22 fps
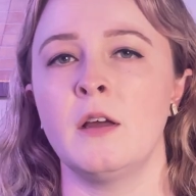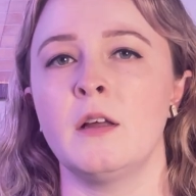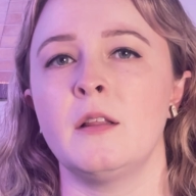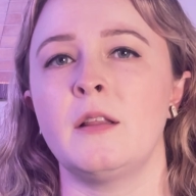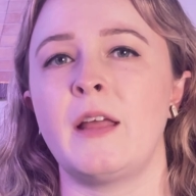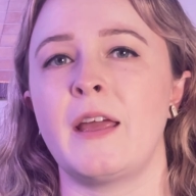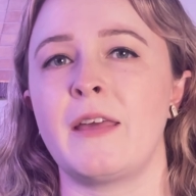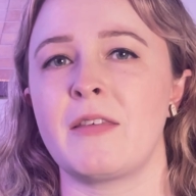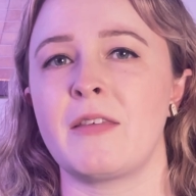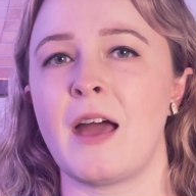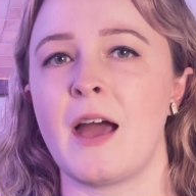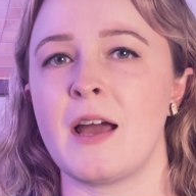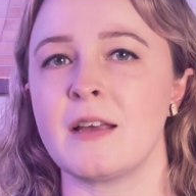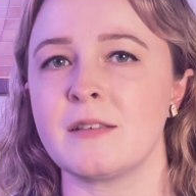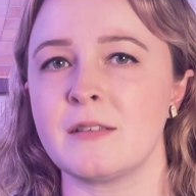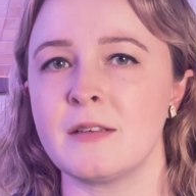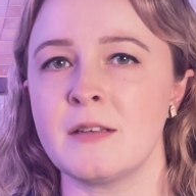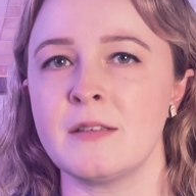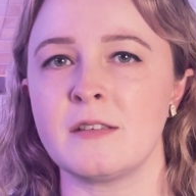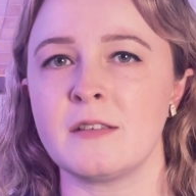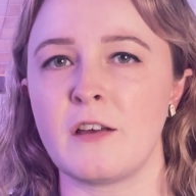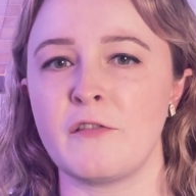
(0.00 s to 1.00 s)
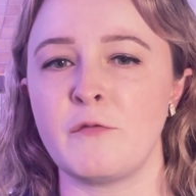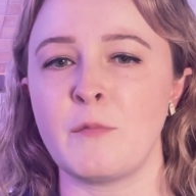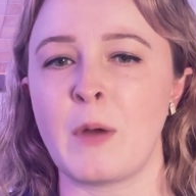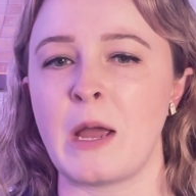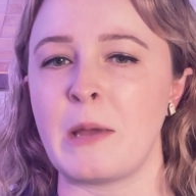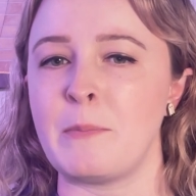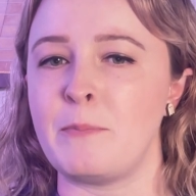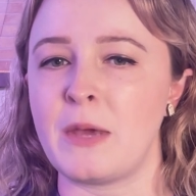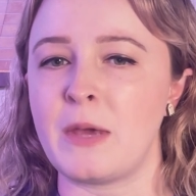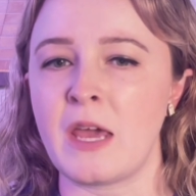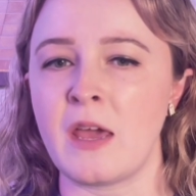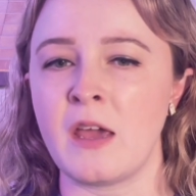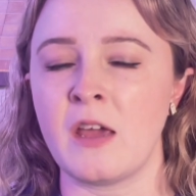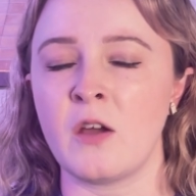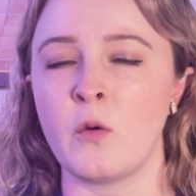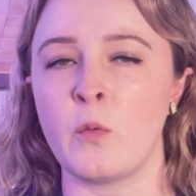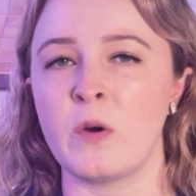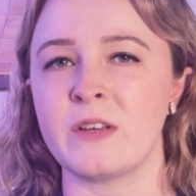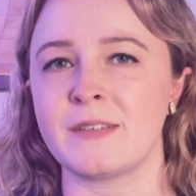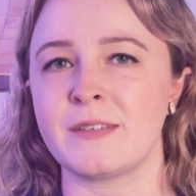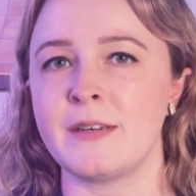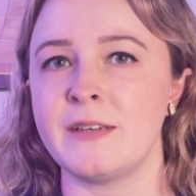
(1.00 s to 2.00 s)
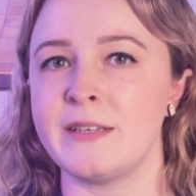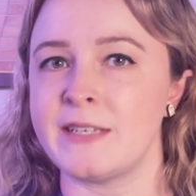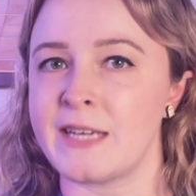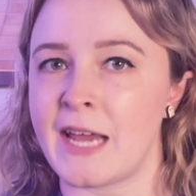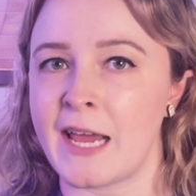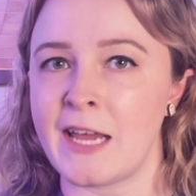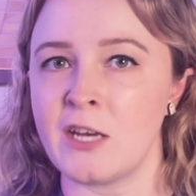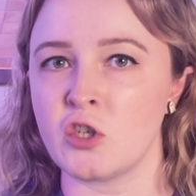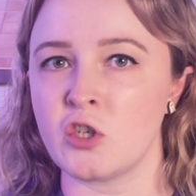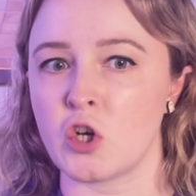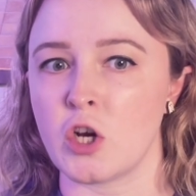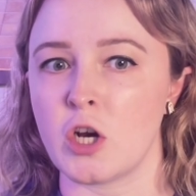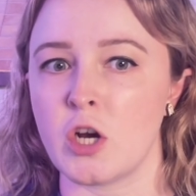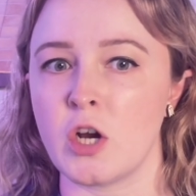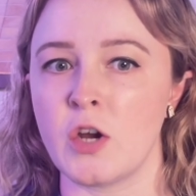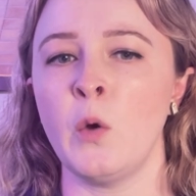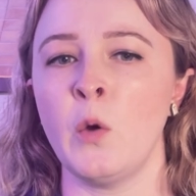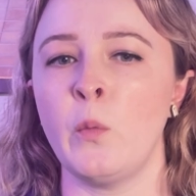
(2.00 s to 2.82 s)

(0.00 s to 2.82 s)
like the essence of my being was in danger.